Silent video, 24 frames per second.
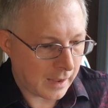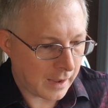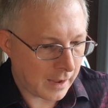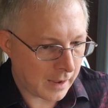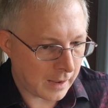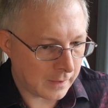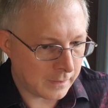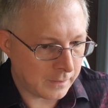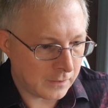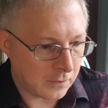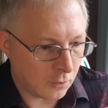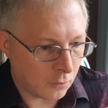
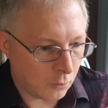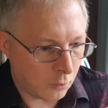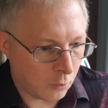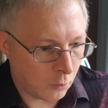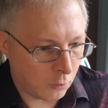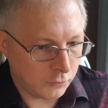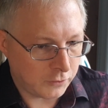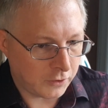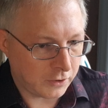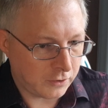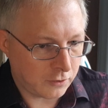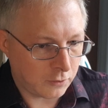and the
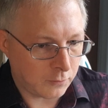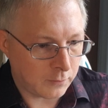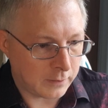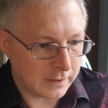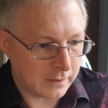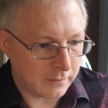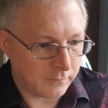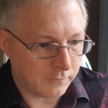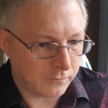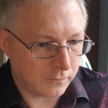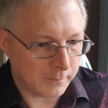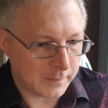auditory
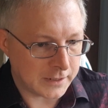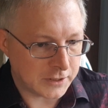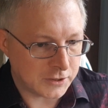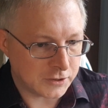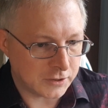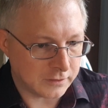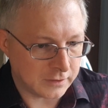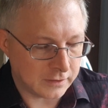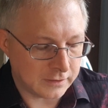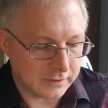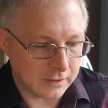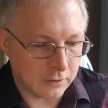
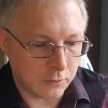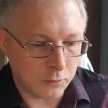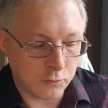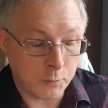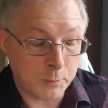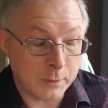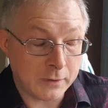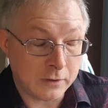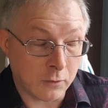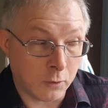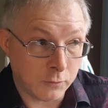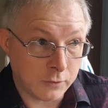information, the
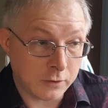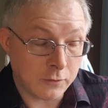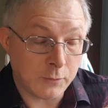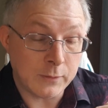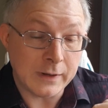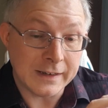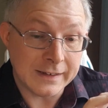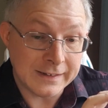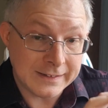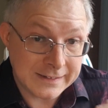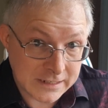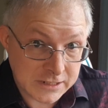
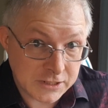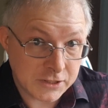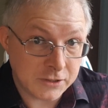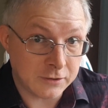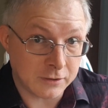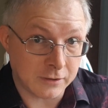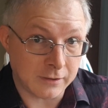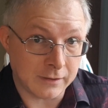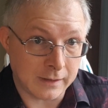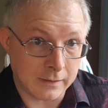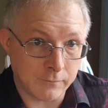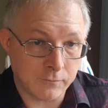auditory
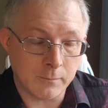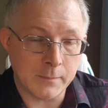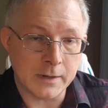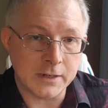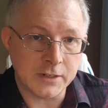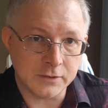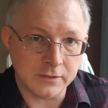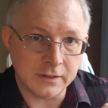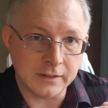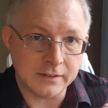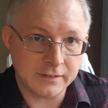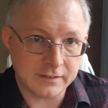digital
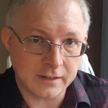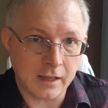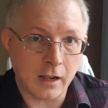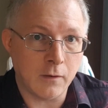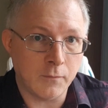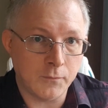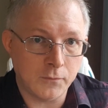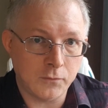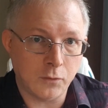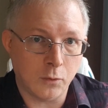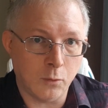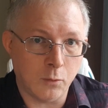information, the
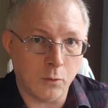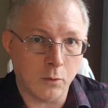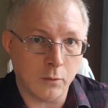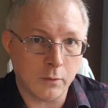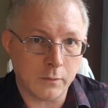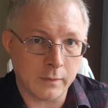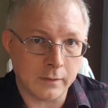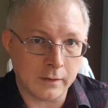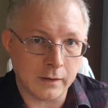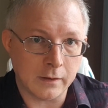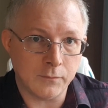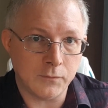self-talk
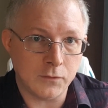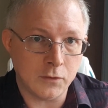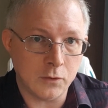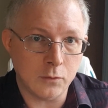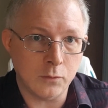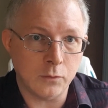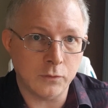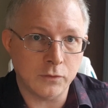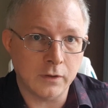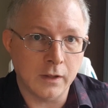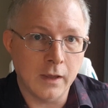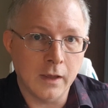that I've
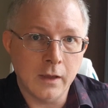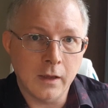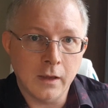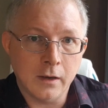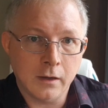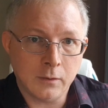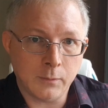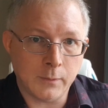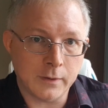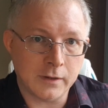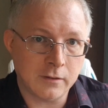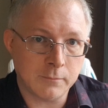used
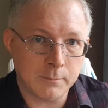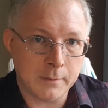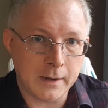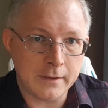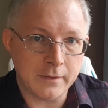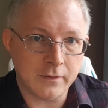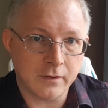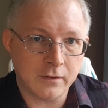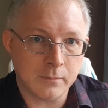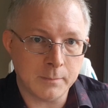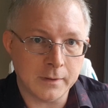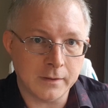to explain
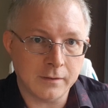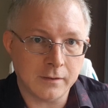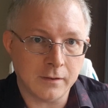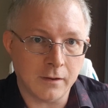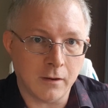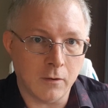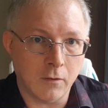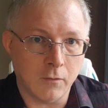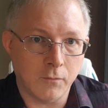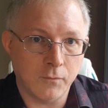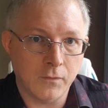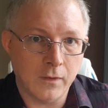this to
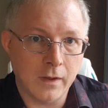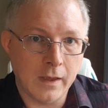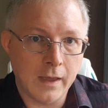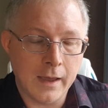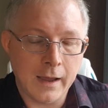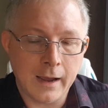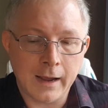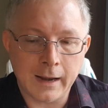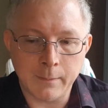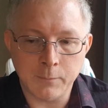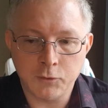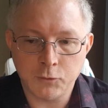myself,
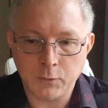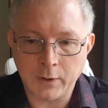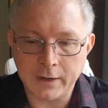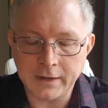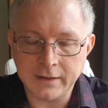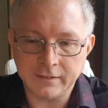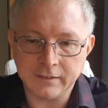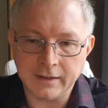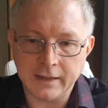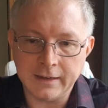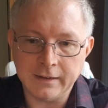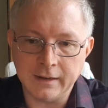I'm
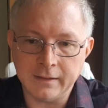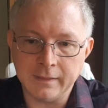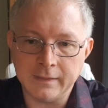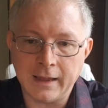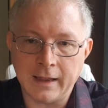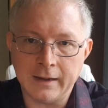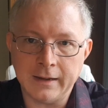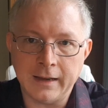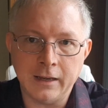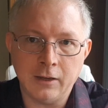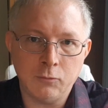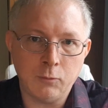translating
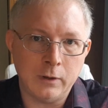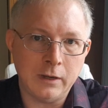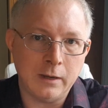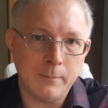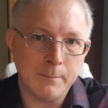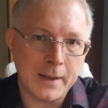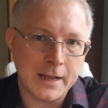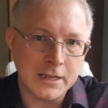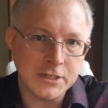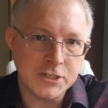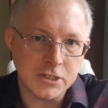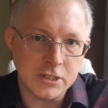that into an
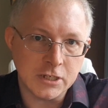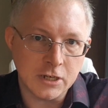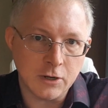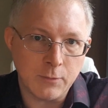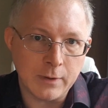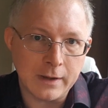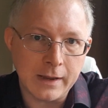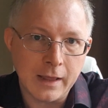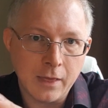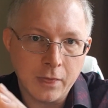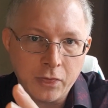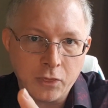
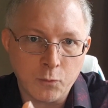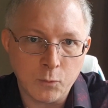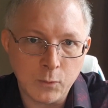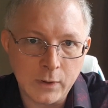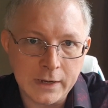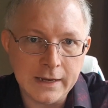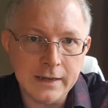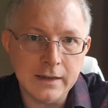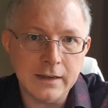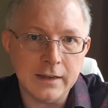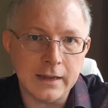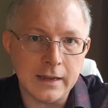imaginary
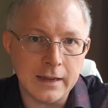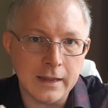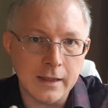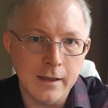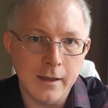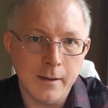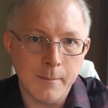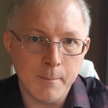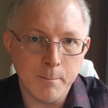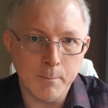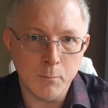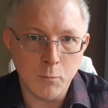3D
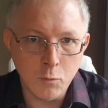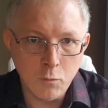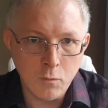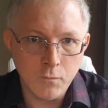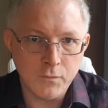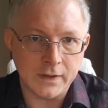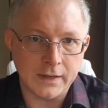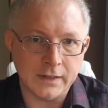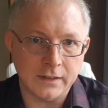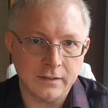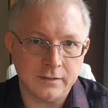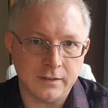
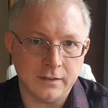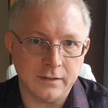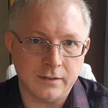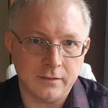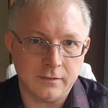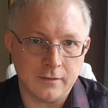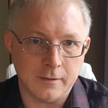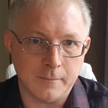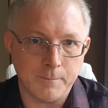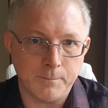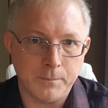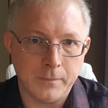moving
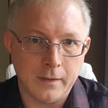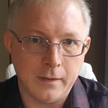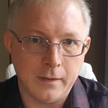system.